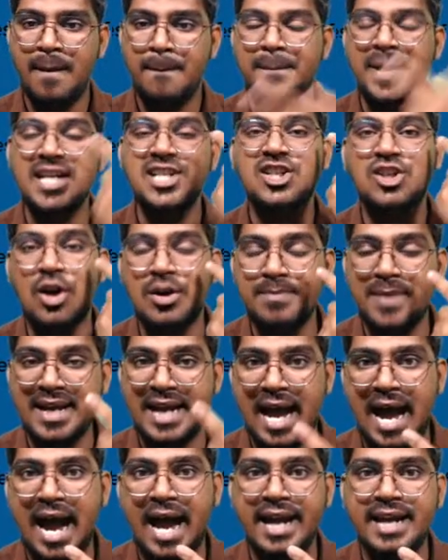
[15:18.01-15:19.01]
Based on
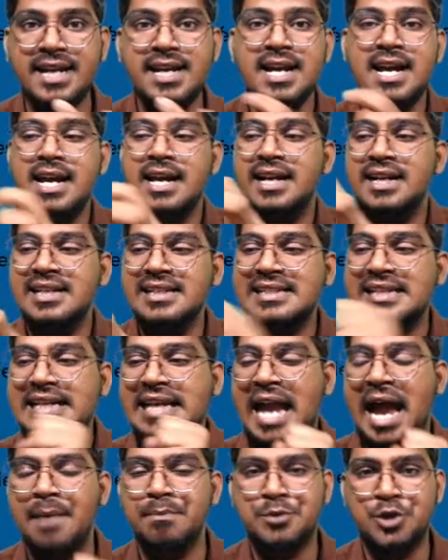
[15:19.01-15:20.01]
my eye, it is
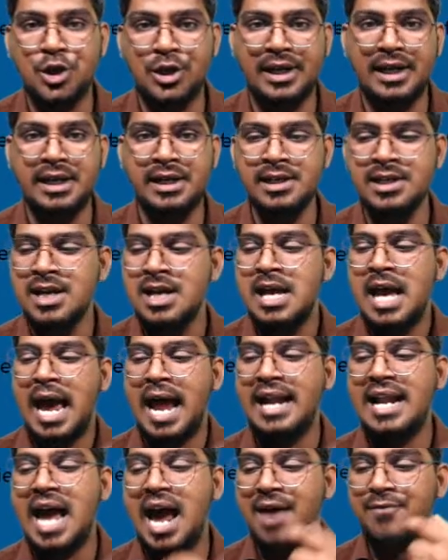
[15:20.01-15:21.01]
capturing,
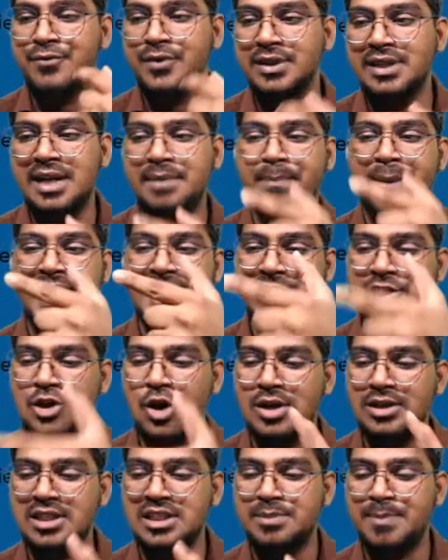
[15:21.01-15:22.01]
and after that, based
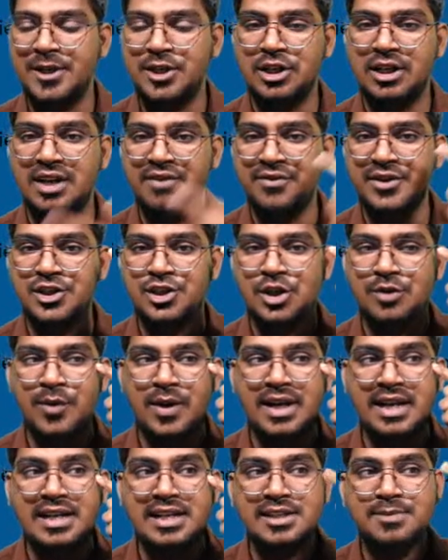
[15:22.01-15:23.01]
on this particular feature
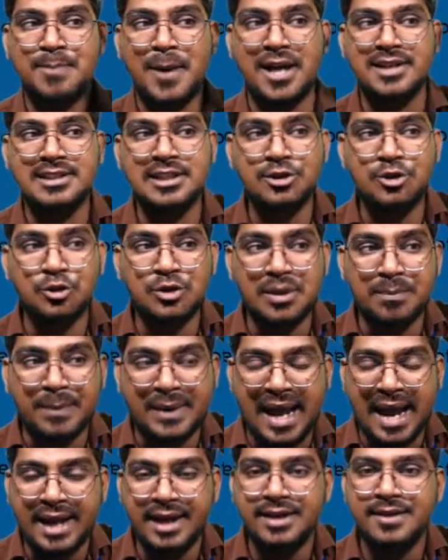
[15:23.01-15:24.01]
only, it is passing to the
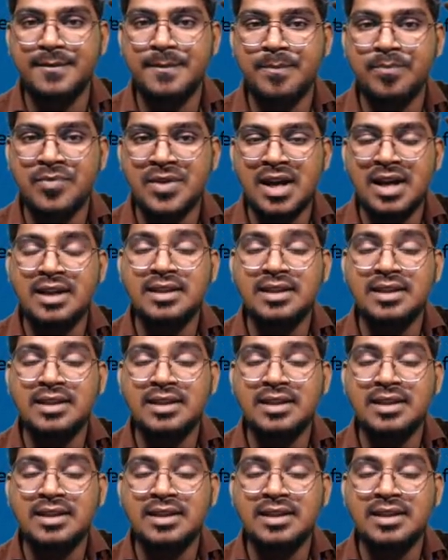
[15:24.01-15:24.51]
brain.